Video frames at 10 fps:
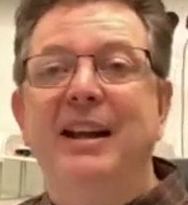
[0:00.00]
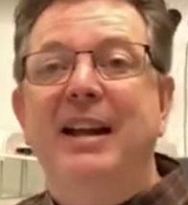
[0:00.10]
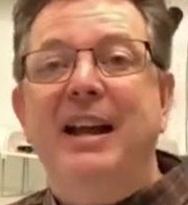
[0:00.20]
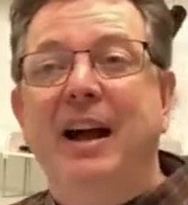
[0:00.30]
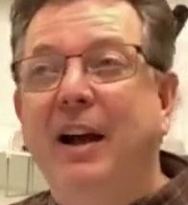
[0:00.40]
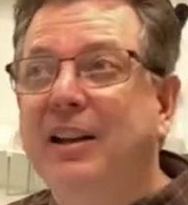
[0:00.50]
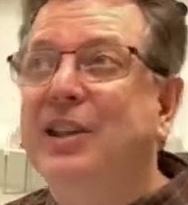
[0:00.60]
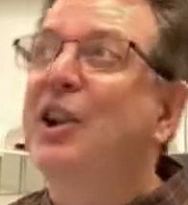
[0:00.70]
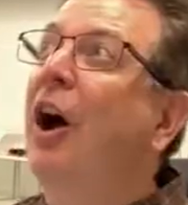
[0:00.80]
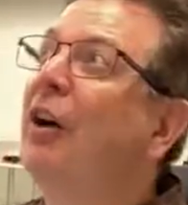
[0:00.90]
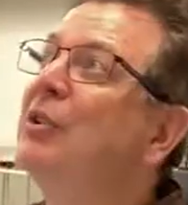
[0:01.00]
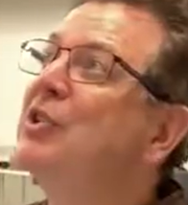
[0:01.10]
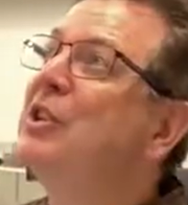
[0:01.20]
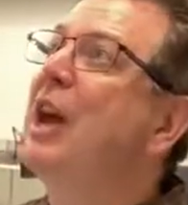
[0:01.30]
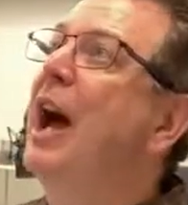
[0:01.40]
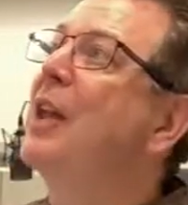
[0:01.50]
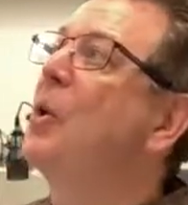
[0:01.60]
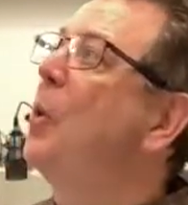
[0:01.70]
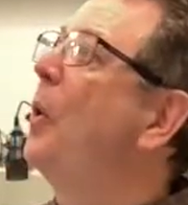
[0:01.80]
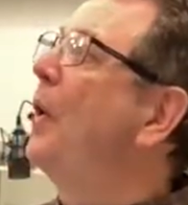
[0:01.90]

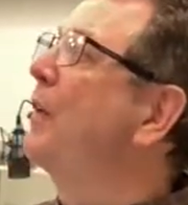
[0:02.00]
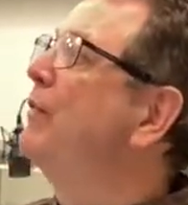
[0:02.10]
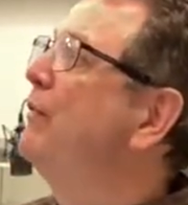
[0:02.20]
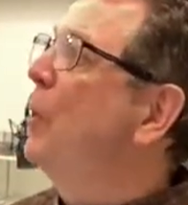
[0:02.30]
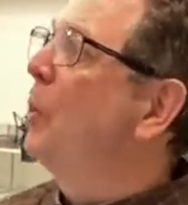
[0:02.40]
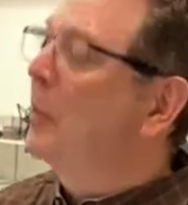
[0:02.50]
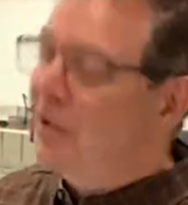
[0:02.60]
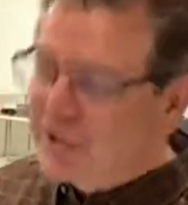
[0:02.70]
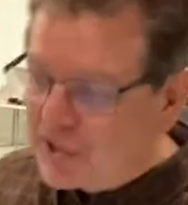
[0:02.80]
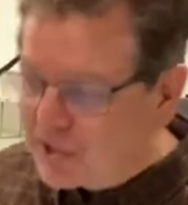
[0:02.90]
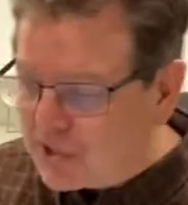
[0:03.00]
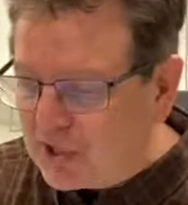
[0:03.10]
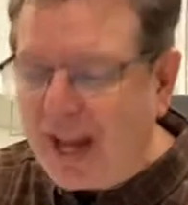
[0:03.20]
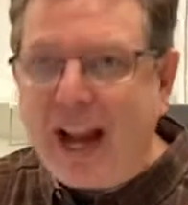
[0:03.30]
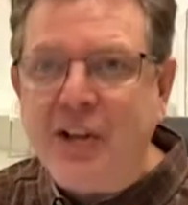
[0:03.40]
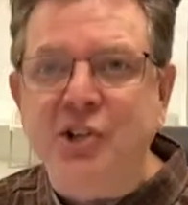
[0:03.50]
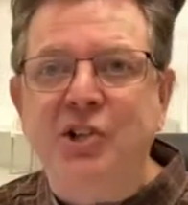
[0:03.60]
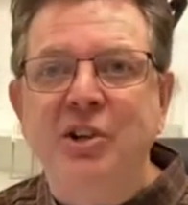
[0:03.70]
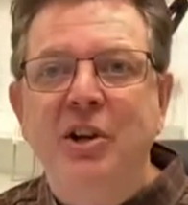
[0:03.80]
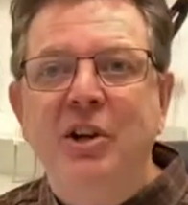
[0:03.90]

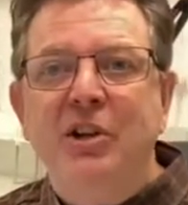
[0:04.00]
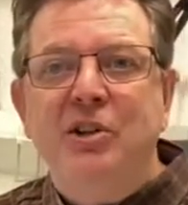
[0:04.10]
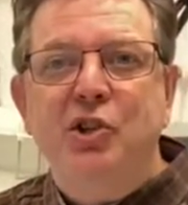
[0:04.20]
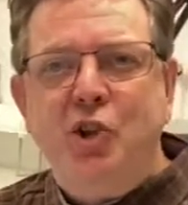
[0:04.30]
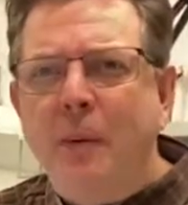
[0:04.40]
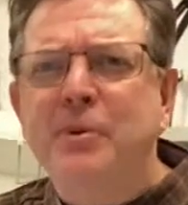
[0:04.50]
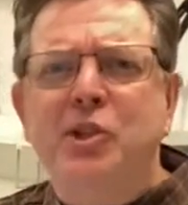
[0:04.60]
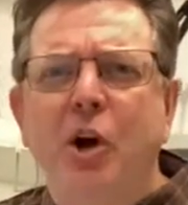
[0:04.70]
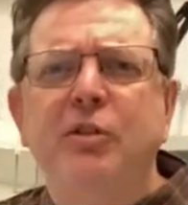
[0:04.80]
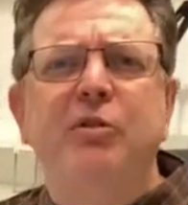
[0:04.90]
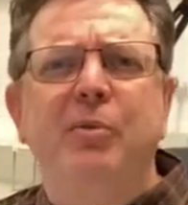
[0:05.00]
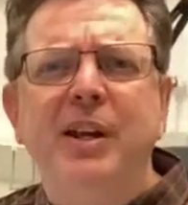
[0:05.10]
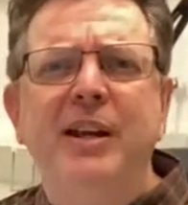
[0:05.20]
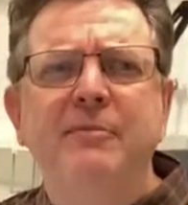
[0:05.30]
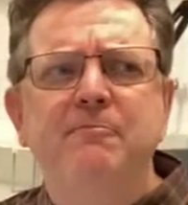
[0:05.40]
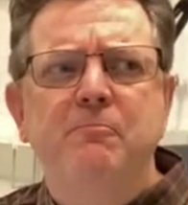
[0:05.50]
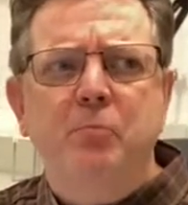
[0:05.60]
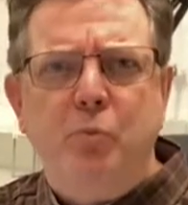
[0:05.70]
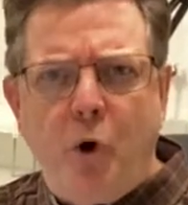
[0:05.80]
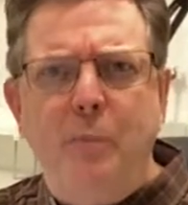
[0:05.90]
kidology.org/jumpstart3
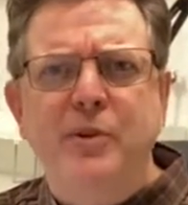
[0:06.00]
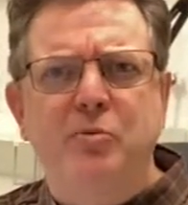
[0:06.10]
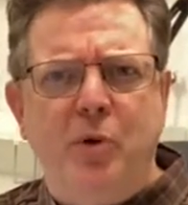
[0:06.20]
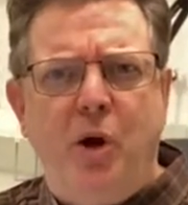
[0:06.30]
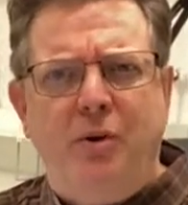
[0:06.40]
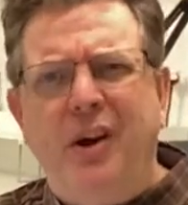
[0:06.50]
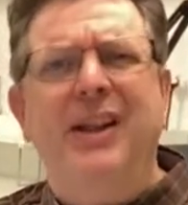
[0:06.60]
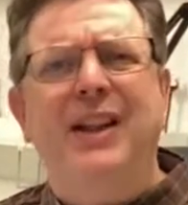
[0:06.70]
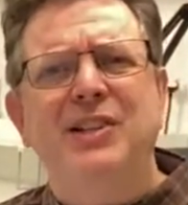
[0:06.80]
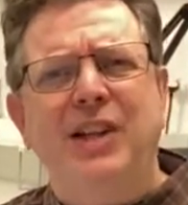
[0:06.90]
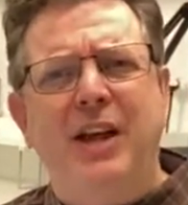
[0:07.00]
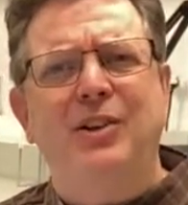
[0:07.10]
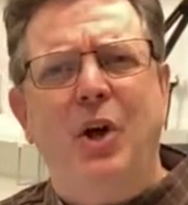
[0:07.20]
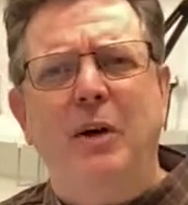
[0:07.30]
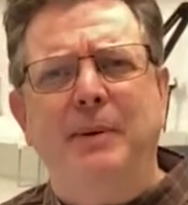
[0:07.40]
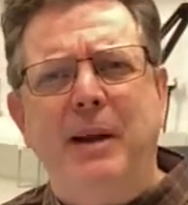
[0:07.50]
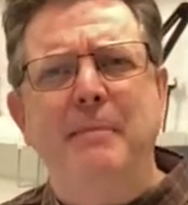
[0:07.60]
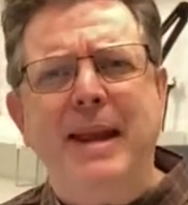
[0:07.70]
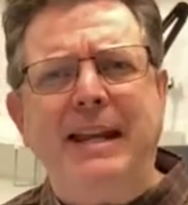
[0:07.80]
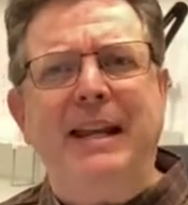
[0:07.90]
Romans Road. Okay, that's kind of long, but I'm
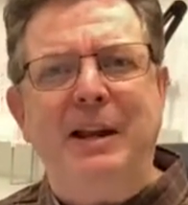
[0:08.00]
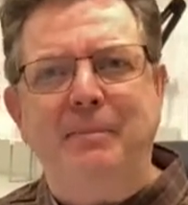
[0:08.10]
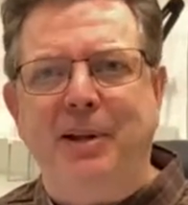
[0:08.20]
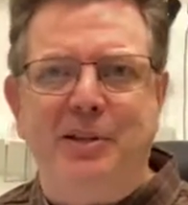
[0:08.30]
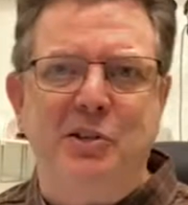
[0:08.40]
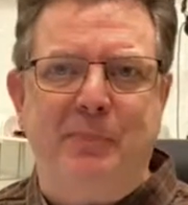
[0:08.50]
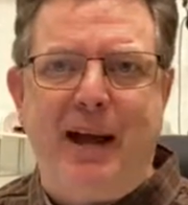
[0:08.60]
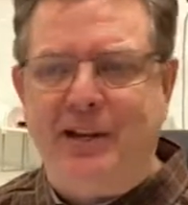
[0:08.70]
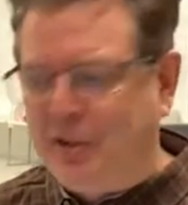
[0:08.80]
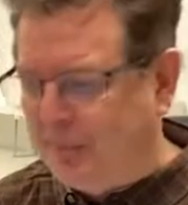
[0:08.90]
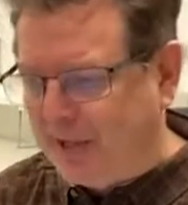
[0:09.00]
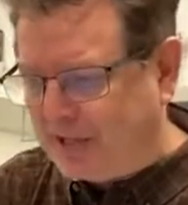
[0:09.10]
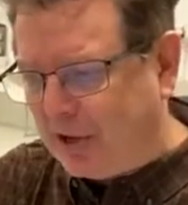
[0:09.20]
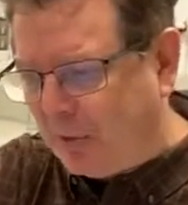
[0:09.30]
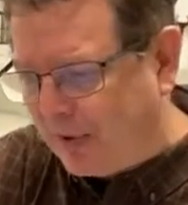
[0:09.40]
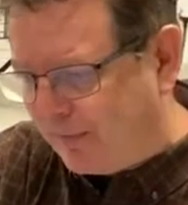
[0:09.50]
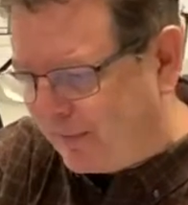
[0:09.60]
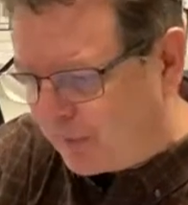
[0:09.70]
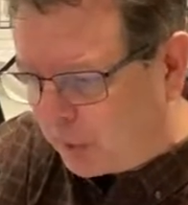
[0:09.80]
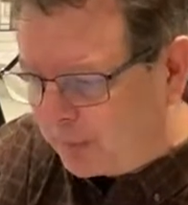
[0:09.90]
making it up on the spot here because I don't want to
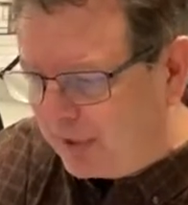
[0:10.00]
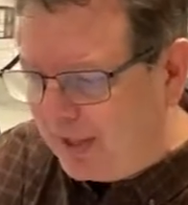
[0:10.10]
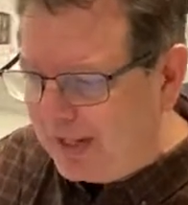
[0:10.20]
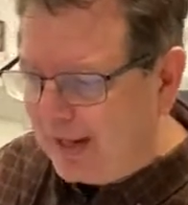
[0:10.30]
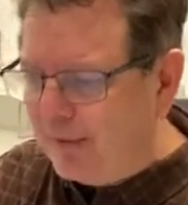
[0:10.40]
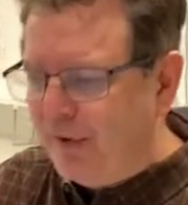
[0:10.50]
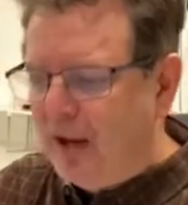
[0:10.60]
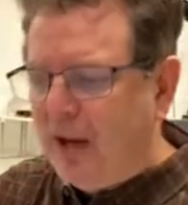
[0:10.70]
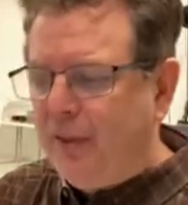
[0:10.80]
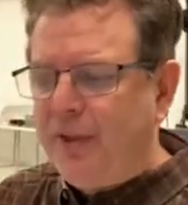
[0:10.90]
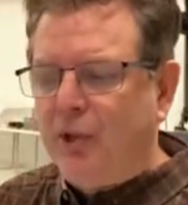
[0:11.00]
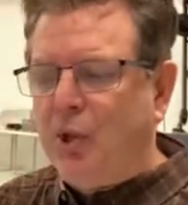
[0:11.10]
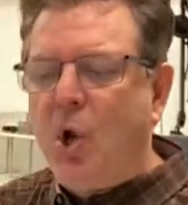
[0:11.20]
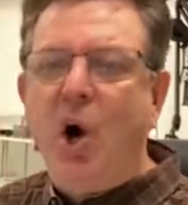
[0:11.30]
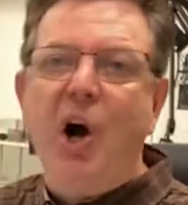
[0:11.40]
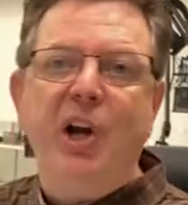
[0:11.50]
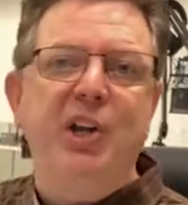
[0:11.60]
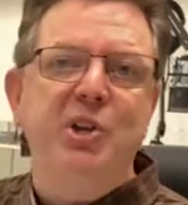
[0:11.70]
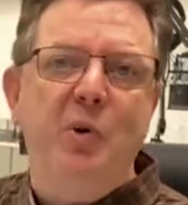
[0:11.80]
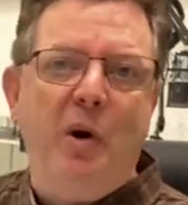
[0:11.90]
verbally give the long
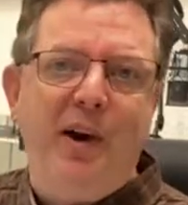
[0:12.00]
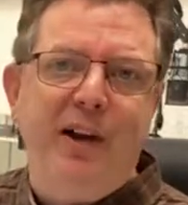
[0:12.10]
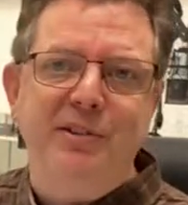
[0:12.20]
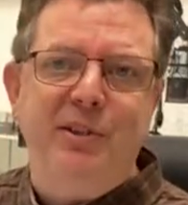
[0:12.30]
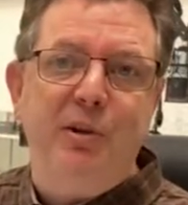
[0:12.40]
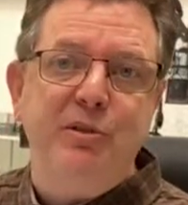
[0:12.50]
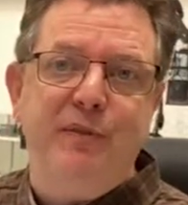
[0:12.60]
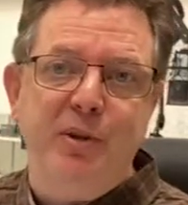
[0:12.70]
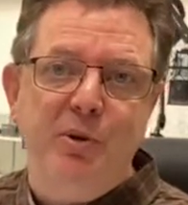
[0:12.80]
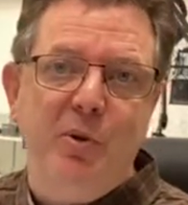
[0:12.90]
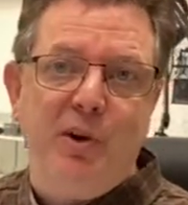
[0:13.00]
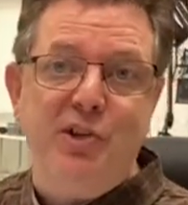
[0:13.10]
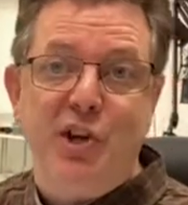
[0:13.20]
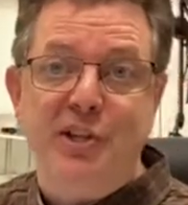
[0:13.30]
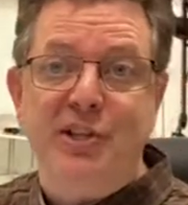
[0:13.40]
URL to those of you who are just